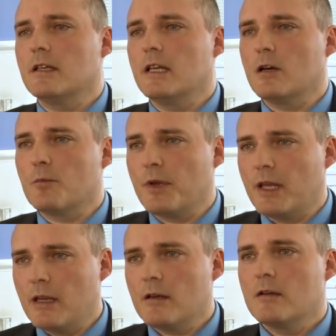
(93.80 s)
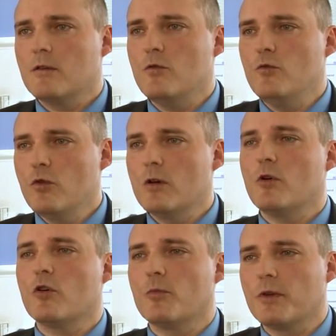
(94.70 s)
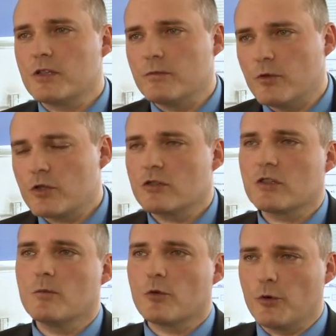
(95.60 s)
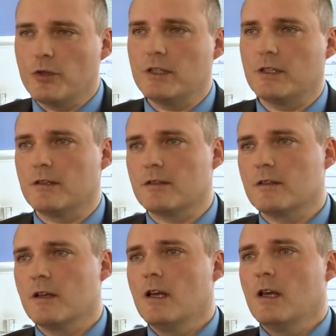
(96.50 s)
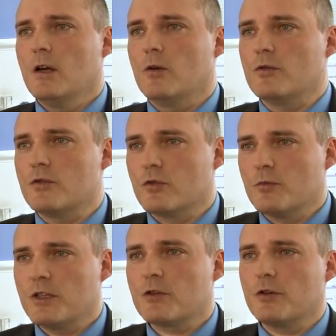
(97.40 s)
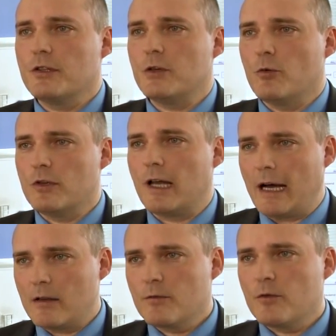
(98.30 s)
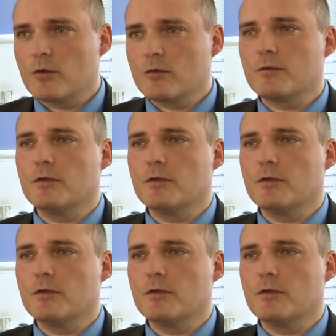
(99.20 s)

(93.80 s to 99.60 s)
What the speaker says: Because the directive only applies to units marketed in the EU. Outside of the EU, it's not applicable.